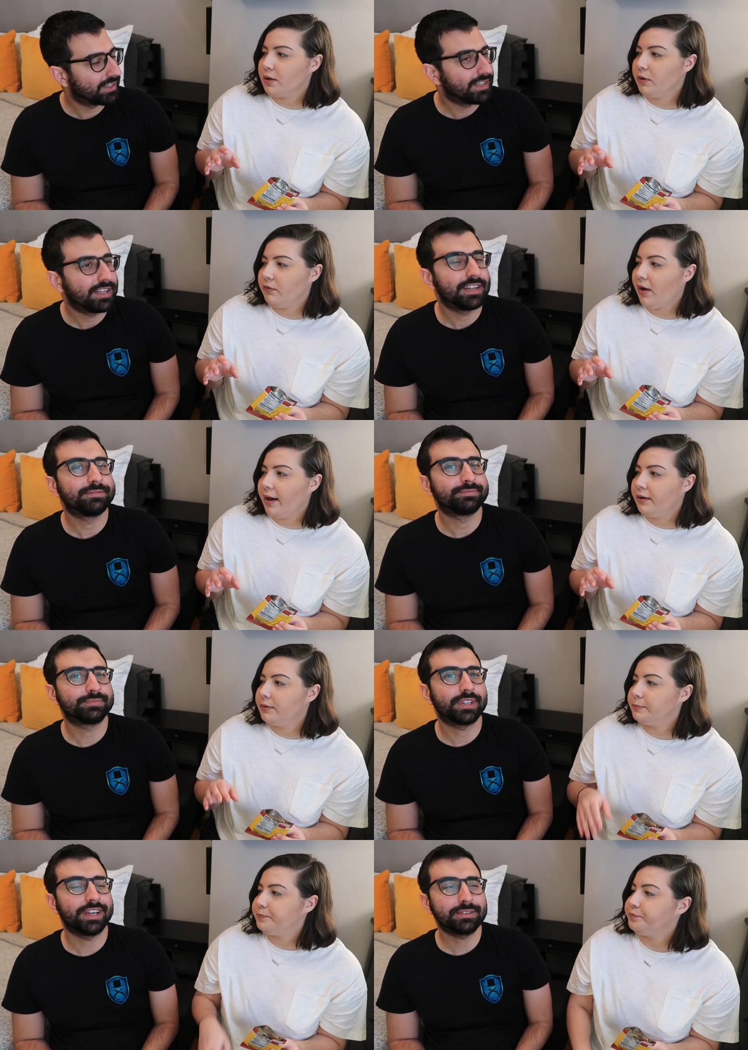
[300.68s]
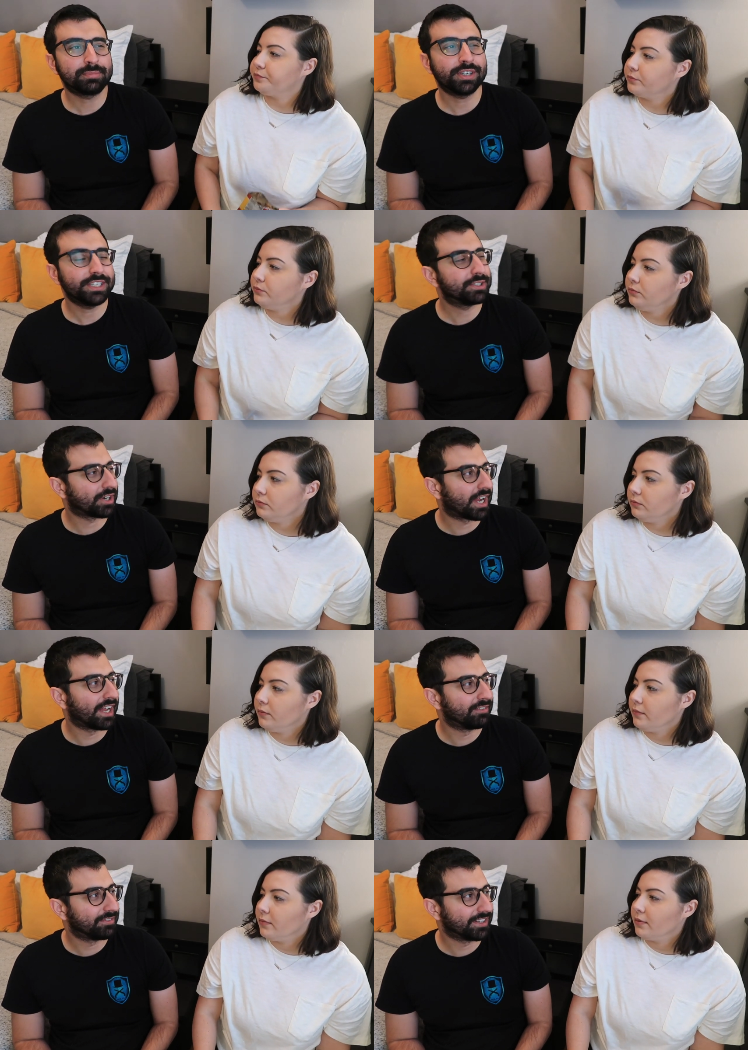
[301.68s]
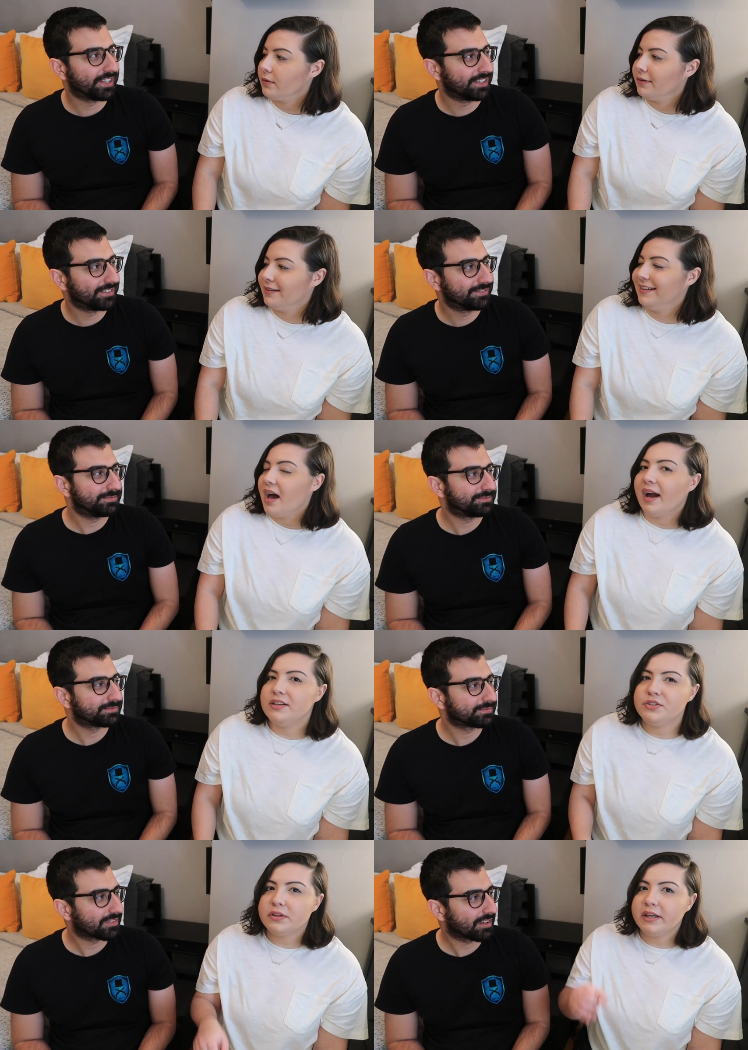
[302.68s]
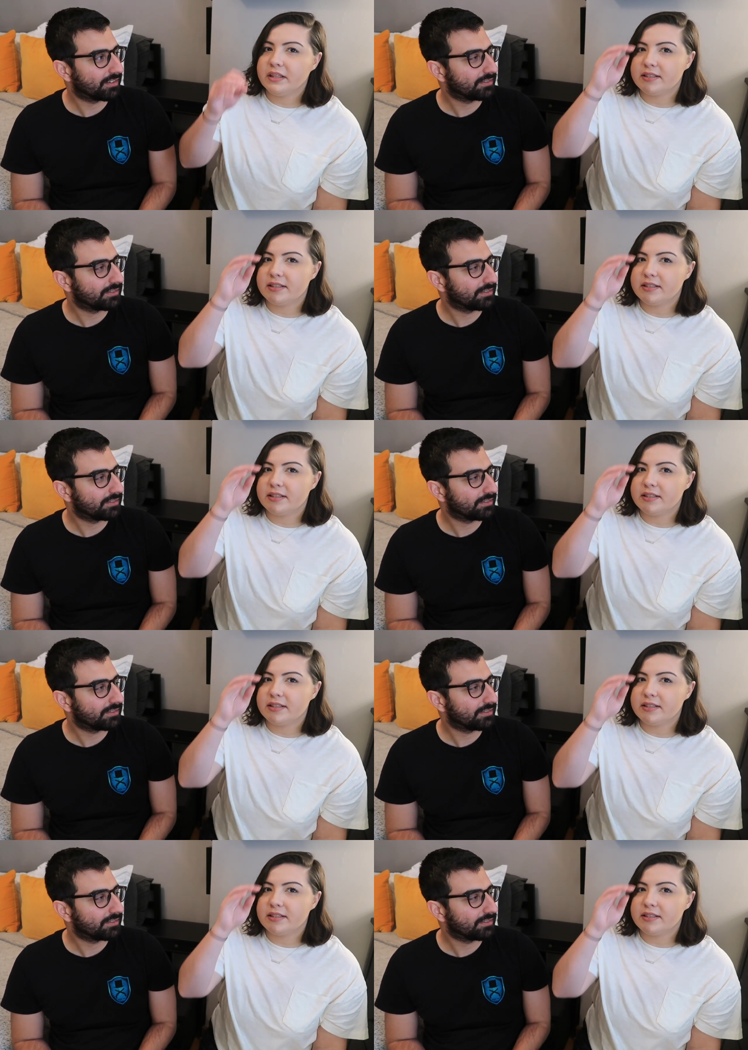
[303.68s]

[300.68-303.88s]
Speaker 1: that we've had. It's
Speaker 2: pretty dry feeling.
Speaker 1: I do like the